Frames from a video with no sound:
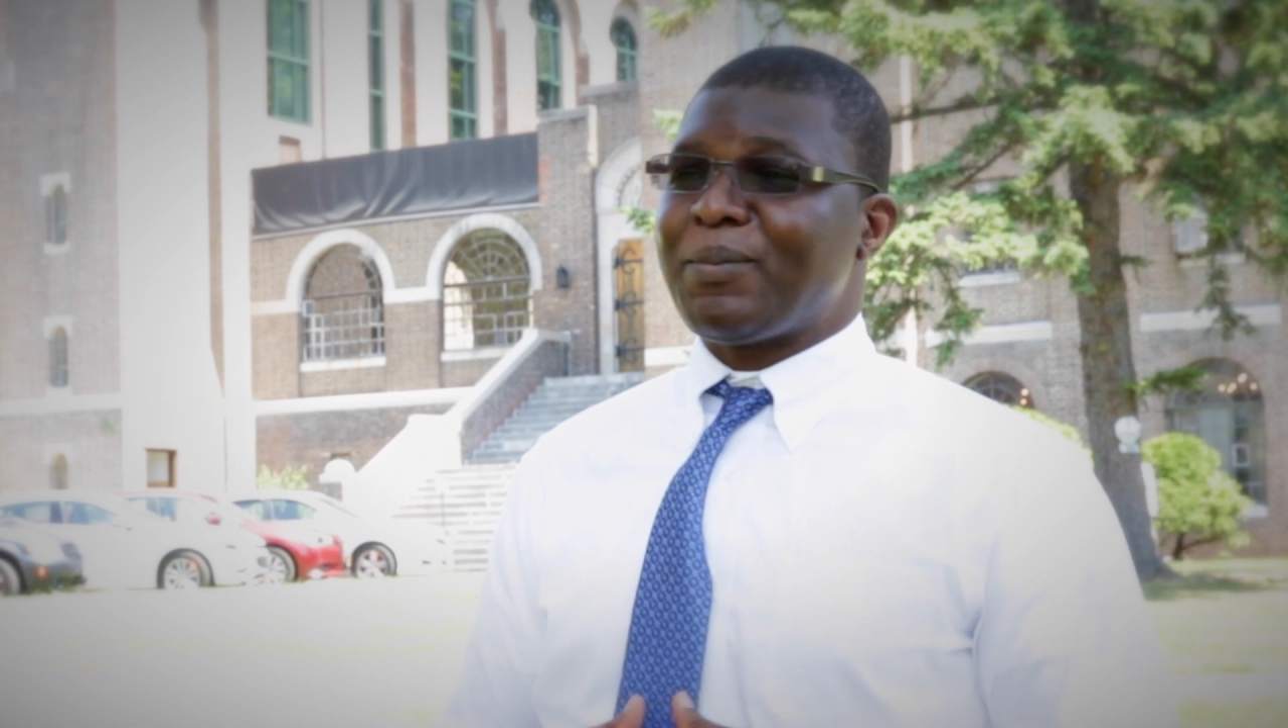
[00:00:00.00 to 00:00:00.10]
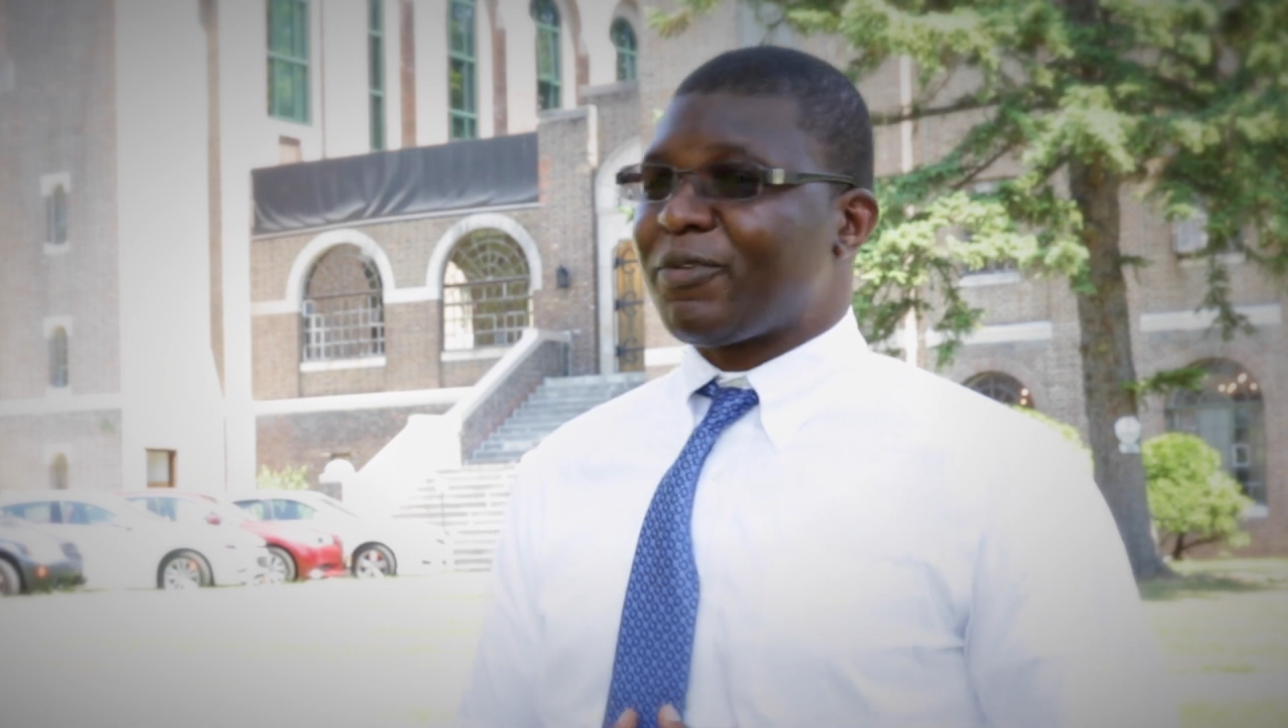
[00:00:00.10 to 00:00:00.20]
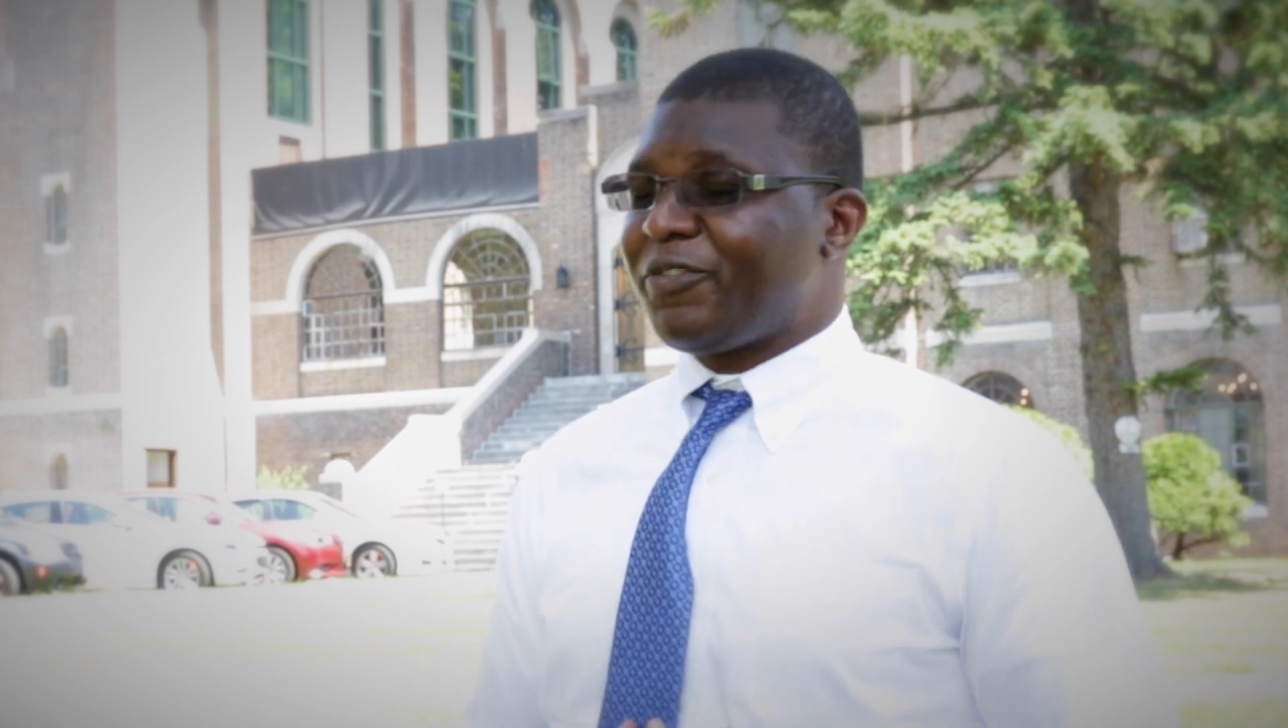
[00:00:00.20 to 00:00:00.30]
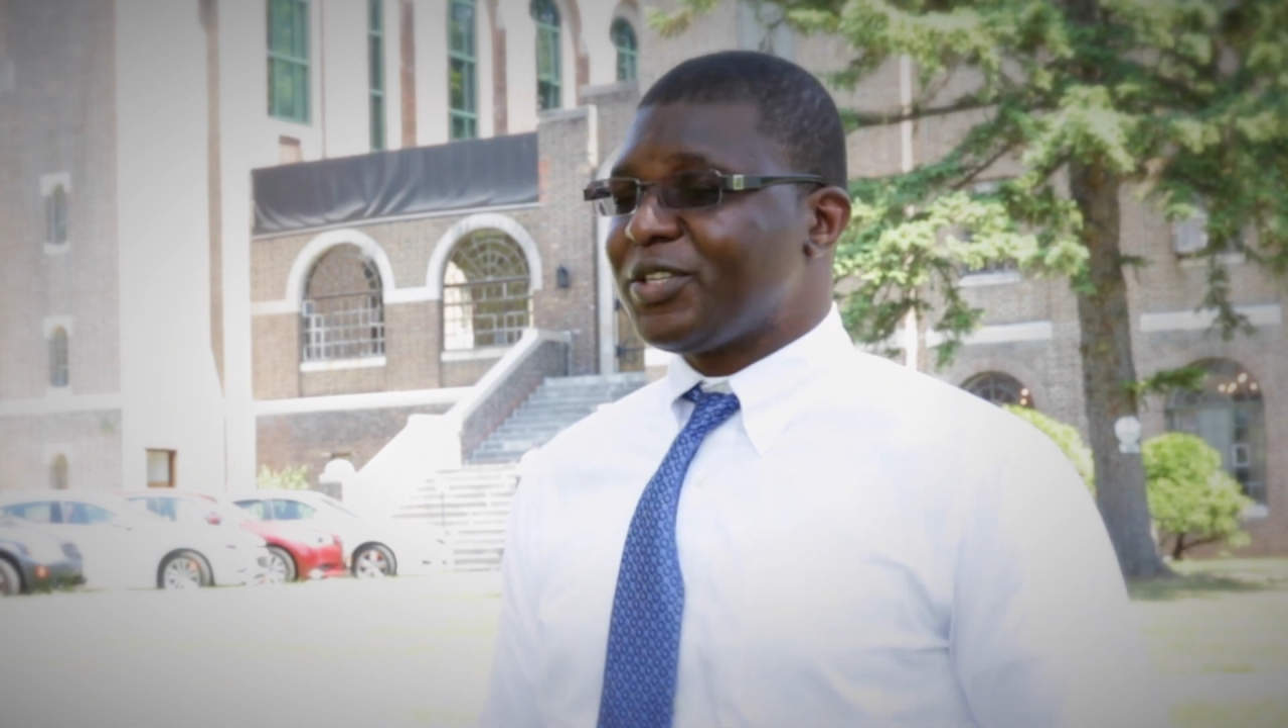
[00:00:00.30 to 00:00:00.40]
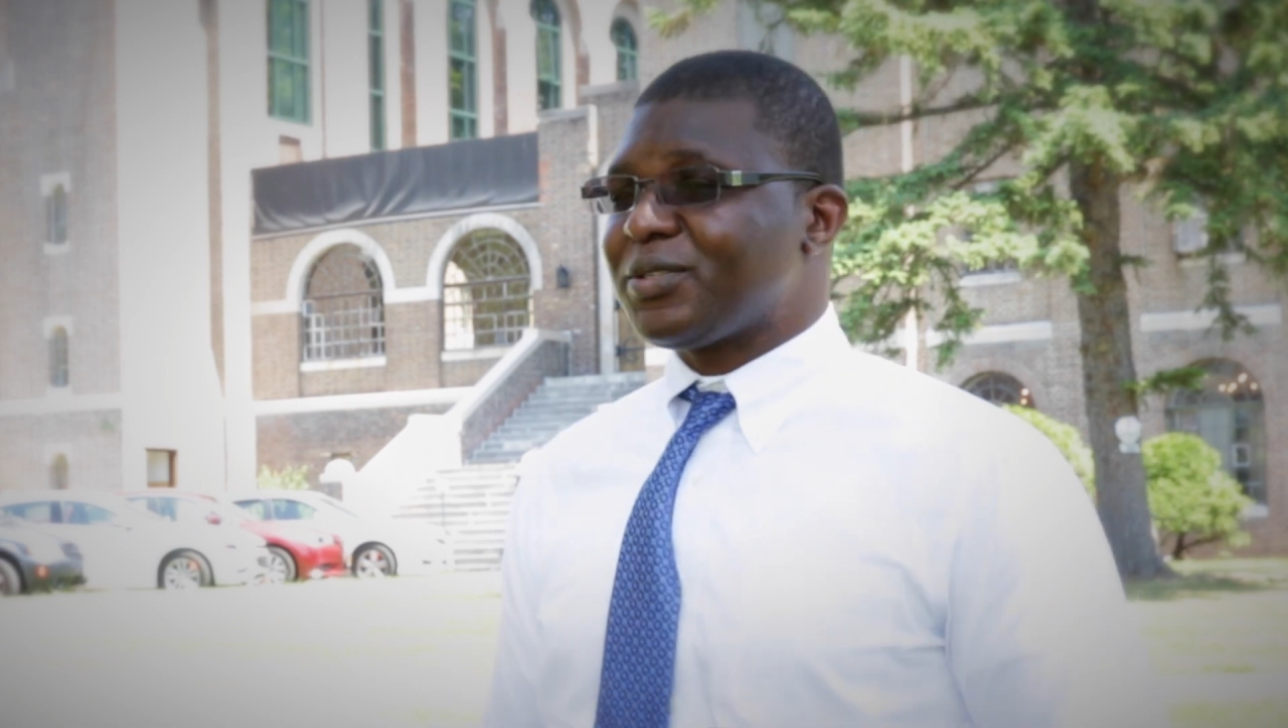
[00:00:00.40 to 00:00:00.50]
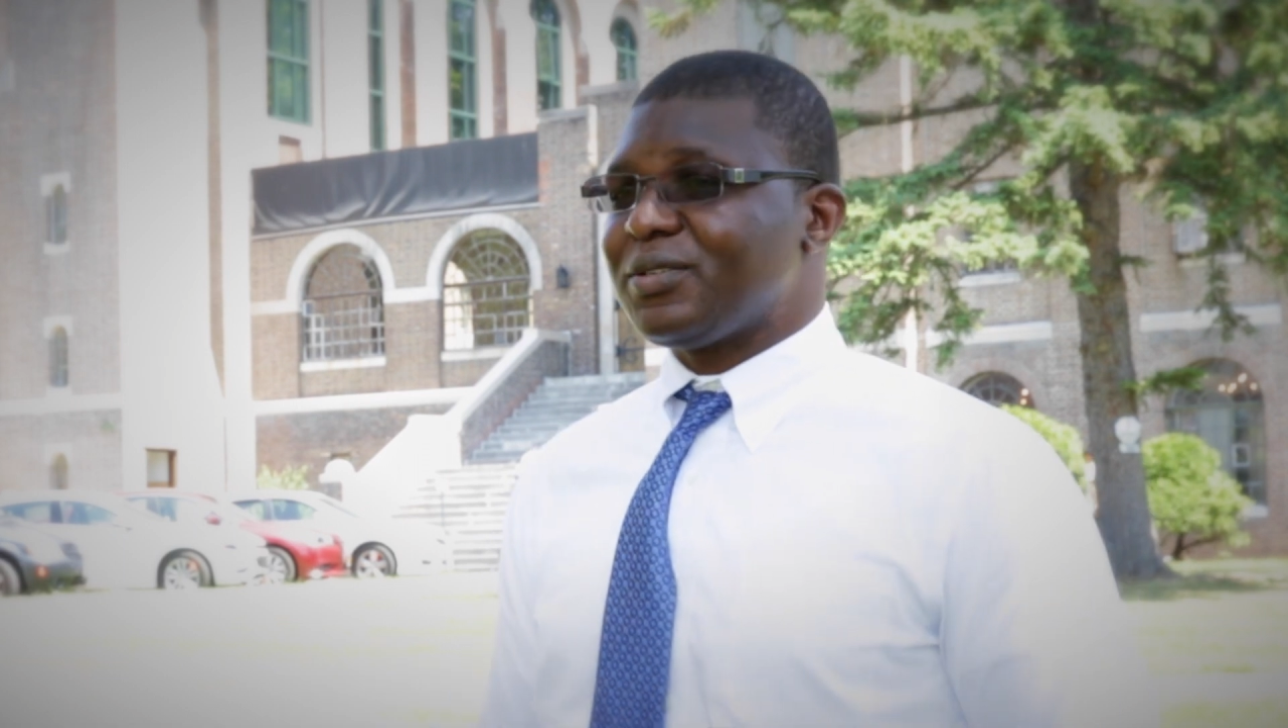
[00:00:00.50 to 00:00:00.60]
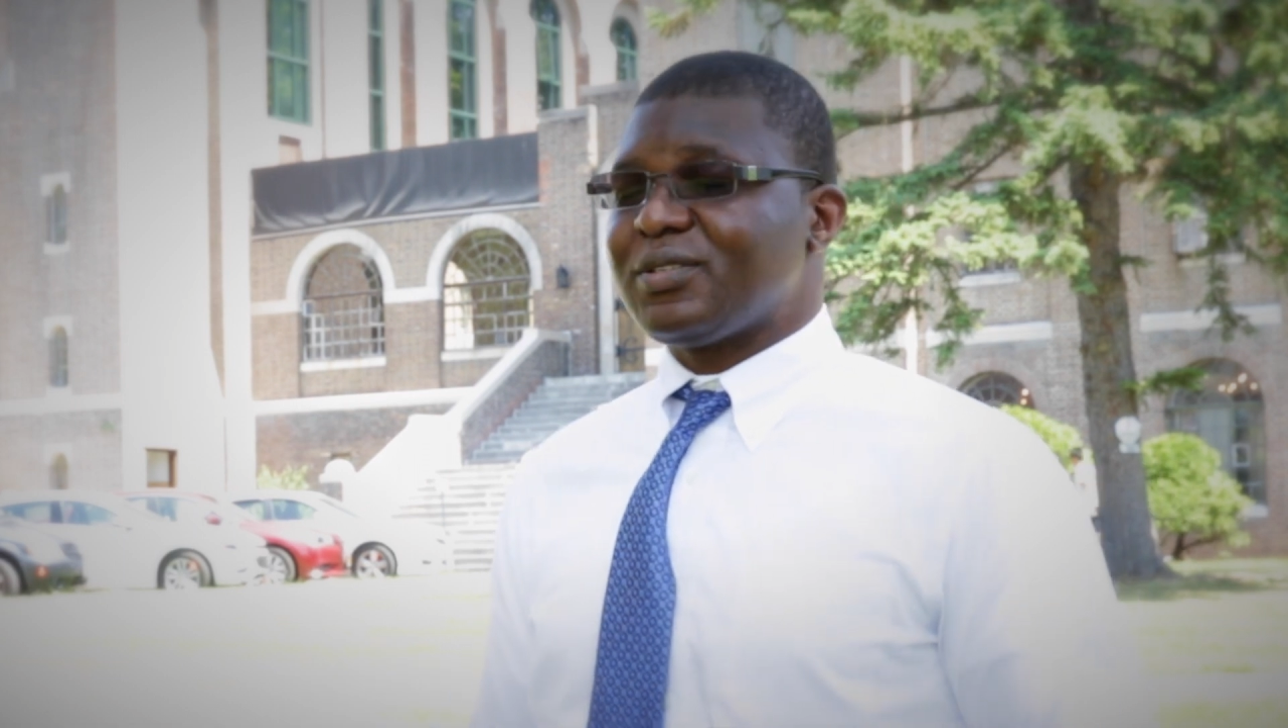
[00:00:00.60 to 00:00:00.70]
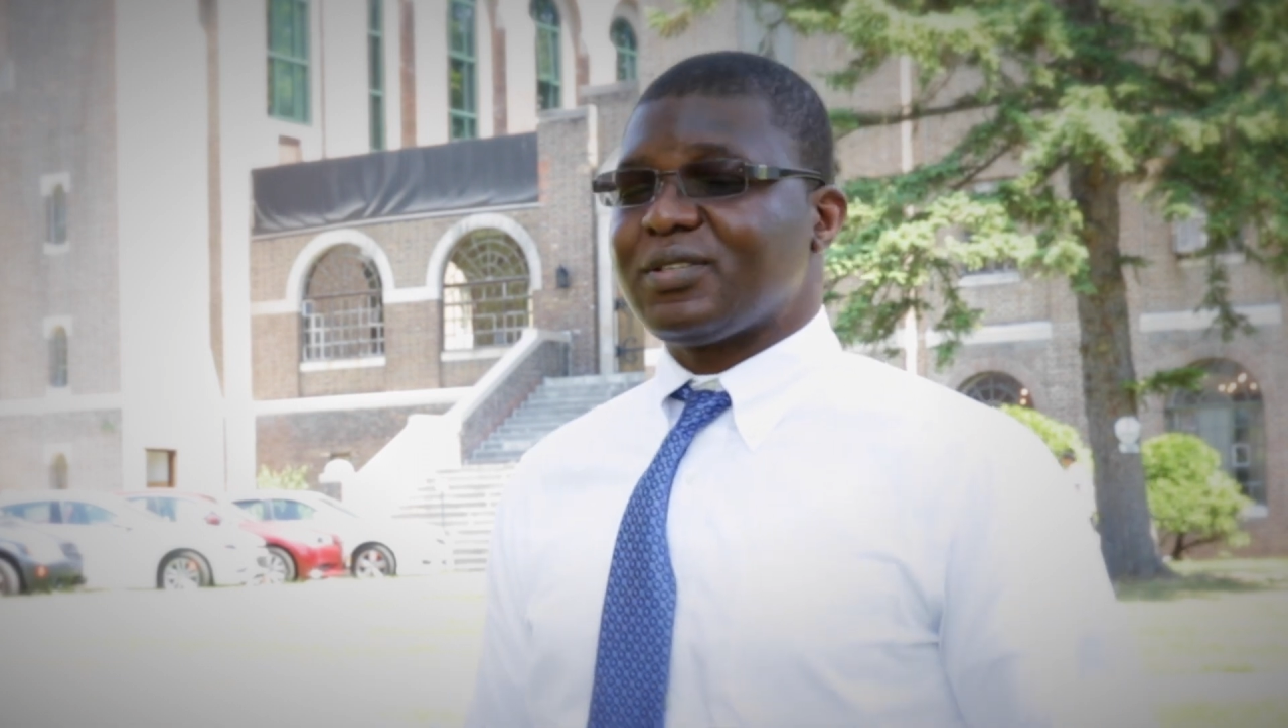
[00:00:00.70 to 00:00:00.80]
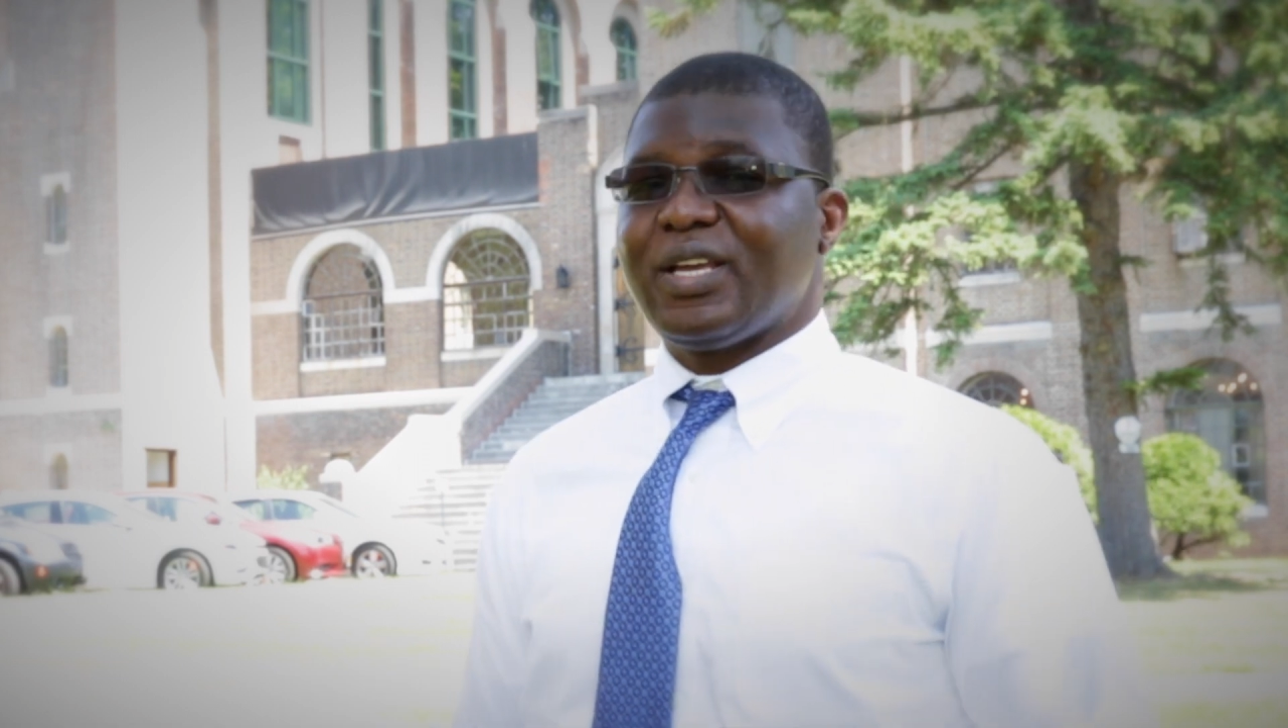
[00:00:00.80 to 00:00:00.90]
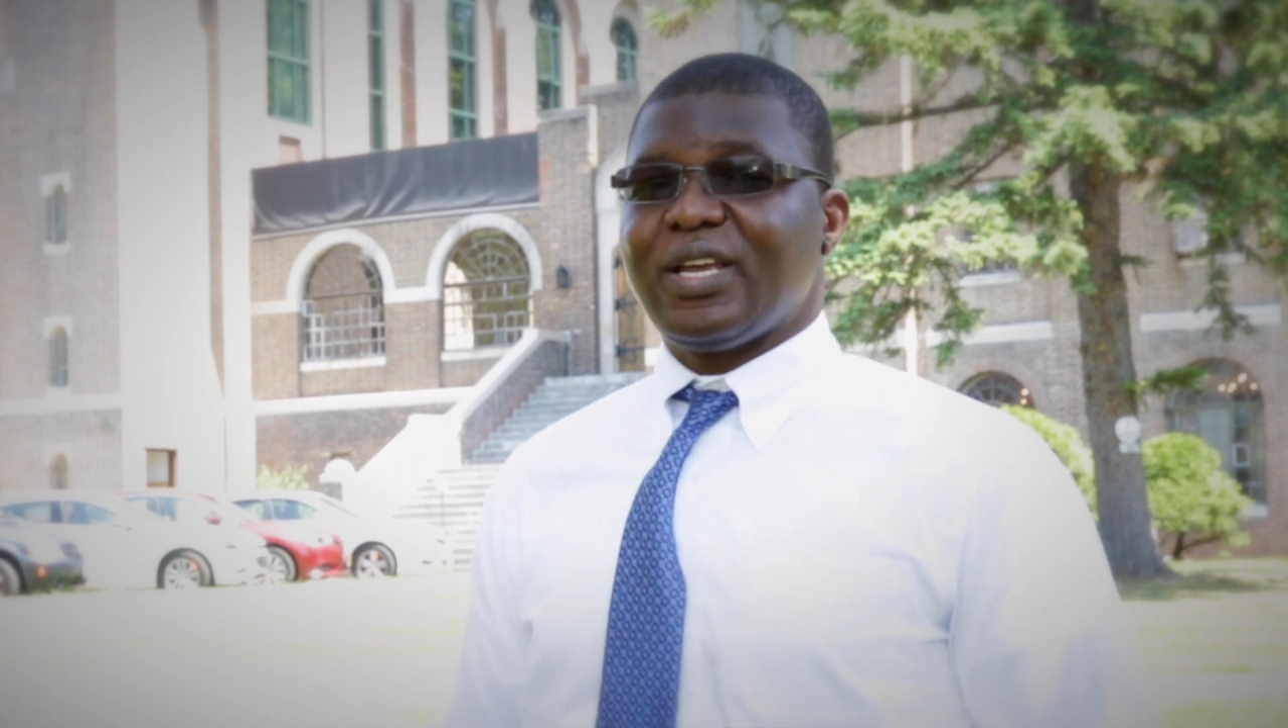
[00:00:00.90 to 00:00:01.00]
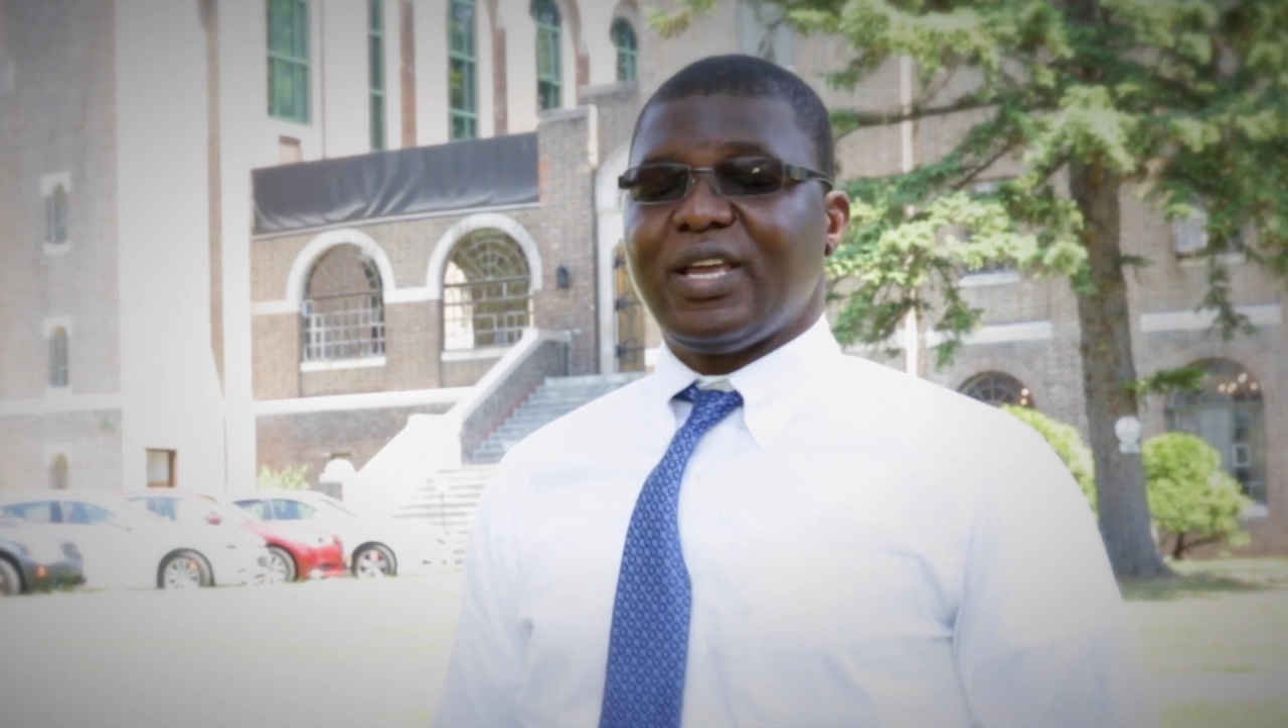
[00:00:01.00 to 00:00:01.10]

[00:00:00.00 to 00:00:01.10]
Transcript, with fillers: professors